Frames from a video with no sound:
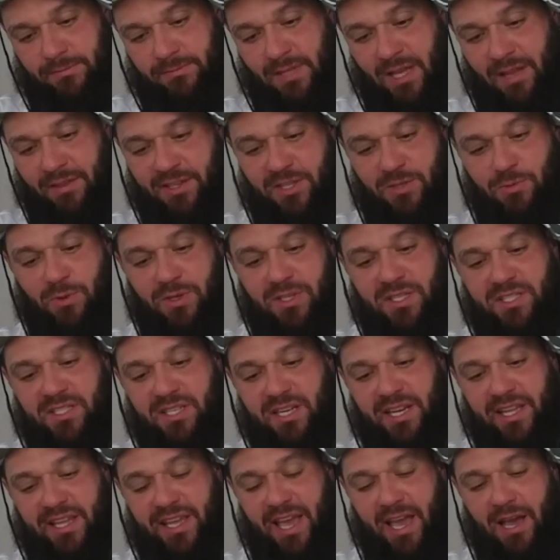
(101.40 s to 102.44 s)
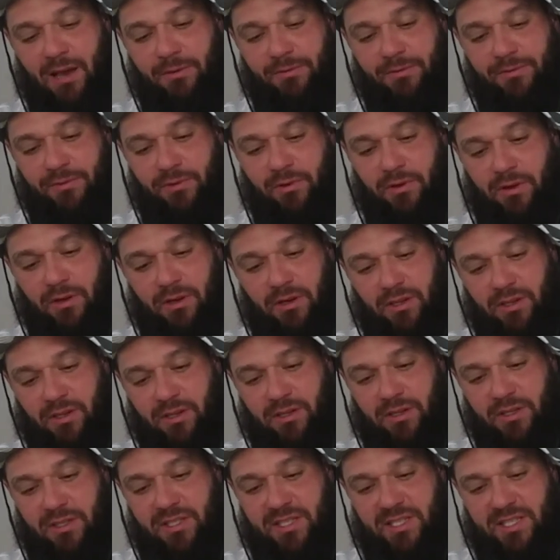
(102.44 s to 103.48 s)
Now, this was sitting out for a
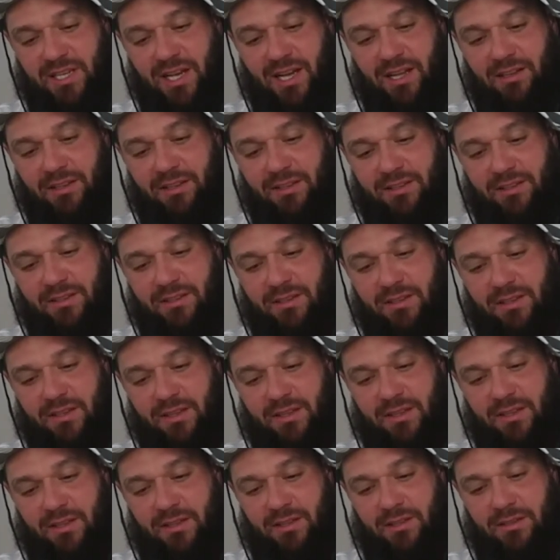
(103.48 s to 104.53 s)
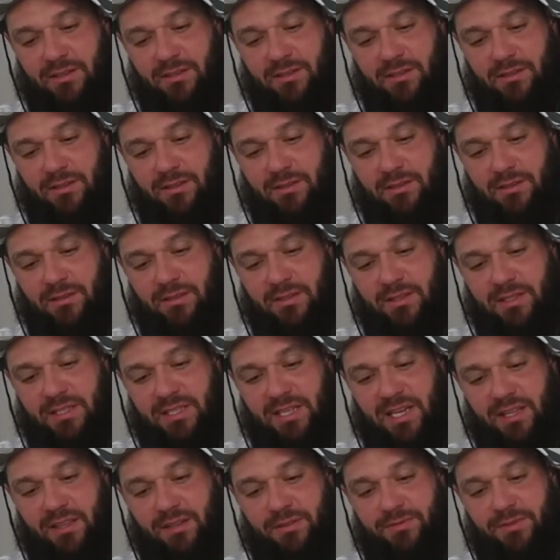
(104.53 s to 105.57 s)
good solid
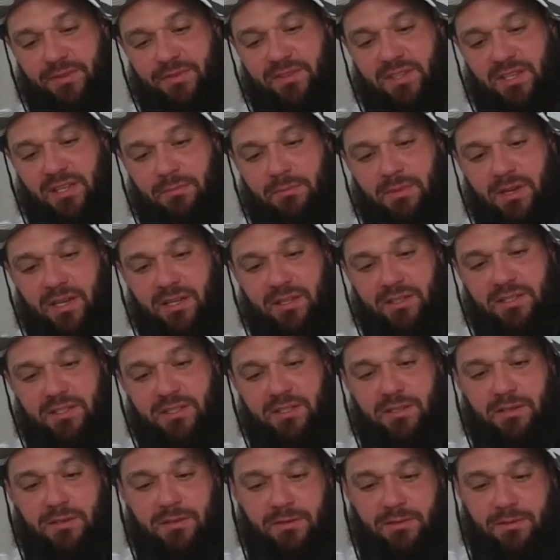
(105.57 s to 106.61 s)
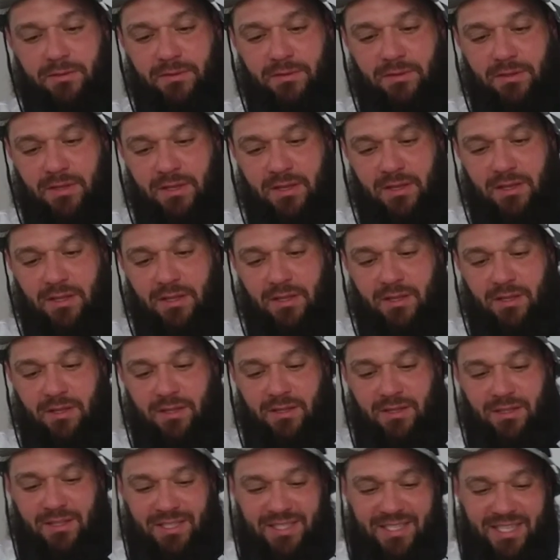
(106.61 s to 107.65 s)
10 to 15 minutes.
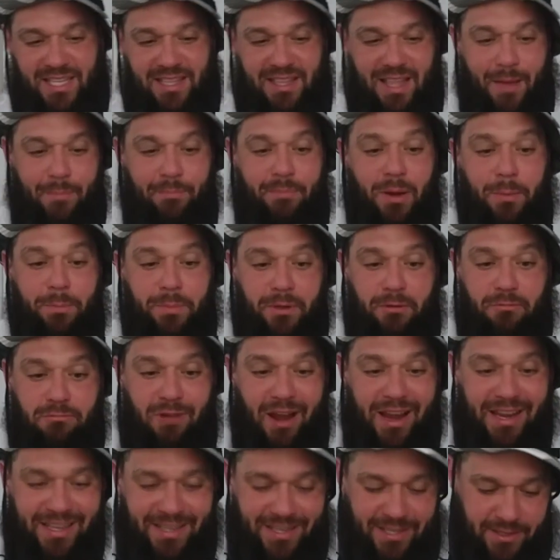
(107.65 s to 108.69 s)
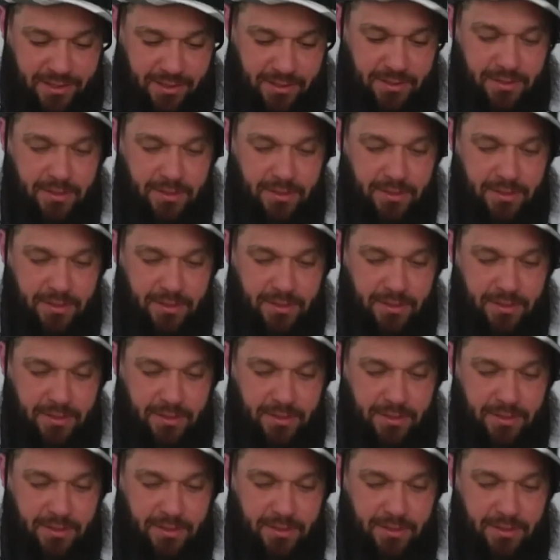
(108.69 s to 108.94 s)
Let's get that puppy right.